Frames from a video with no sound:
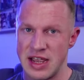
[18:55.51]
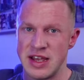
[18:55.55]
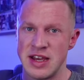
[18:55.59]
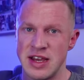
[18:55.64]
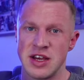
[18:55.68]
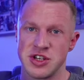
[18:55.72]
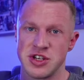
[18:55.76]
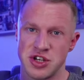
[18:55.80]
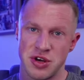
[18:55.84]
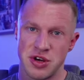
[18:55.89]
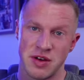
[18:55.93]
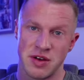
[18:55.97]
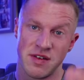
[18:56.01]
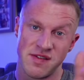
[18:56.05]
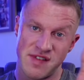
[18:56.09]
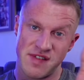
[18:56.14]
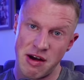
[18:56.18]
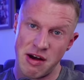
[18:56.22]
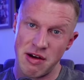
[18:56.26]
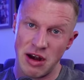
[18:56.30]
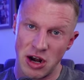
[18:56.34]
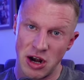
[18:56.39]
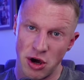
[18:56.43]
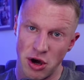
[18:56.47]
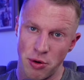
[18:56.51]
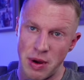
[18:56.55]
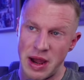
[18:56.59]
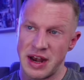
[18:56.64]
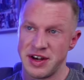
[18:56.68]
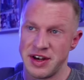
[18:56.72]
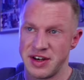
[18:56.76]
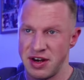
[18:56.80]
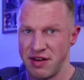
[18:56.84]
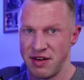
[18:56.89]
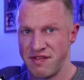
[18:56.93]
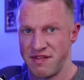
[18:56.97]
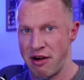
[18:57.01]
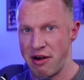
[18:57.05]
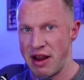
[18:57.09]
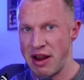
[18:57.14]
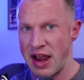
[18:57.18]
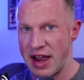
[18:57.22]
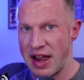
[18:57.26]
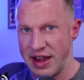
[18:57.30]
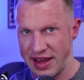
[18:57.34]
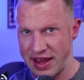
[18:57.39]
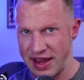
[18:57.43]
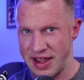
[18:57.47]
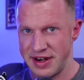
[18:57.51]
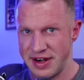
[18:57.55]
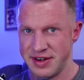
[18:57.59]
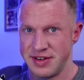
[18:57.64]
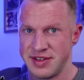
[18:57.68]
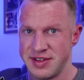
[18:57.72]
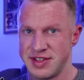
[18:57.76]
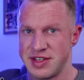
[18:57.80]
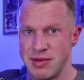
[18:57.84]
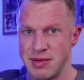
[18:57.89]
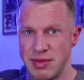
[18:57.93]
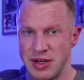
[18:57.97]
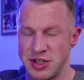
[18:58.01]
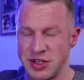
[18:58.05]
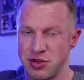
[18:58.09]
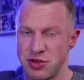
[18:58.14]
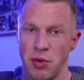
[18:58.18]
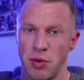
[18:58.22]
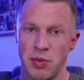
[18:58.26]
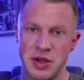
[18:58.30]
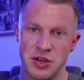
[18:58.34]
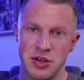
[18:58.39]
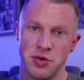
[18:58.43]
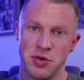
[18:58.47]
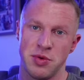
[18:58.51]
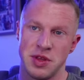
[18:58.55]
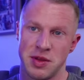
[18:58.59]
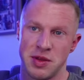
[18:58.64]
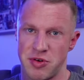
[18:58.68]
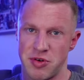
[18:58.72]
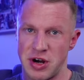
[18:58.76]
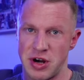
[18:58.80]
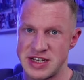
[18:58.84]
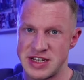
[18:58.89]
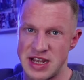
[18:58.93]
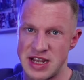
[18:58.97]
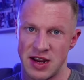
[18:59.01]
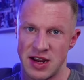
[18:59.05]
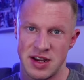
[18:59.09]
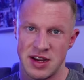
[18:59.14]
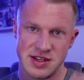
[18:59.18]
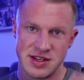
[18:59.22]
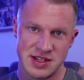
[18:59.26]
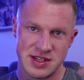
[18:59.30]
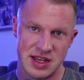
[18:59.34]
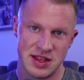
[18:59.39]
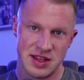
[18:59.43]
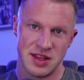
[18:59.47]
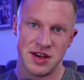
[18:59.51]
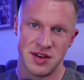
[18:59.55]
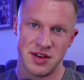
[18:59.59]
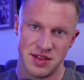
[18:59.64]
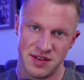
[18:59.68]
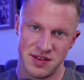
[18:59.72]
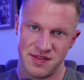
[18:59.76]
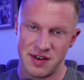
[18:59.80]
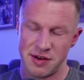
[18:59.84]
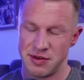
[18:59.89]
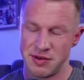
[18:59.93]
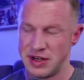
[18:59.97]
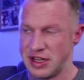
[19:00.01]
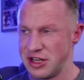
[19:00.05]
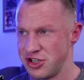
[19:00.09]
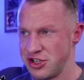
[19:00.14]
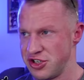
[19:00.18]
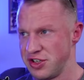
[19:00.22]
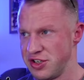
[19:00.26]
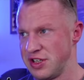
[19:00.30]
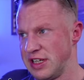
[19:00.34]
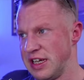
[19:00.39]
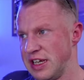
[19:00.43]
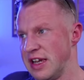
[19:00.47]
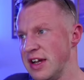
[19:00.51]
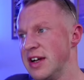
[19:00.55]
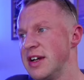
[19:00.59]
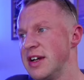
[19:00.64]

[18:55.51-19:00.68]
So you give a very low end and a very high end, similar to what we do with the price anchors and the foundation tier.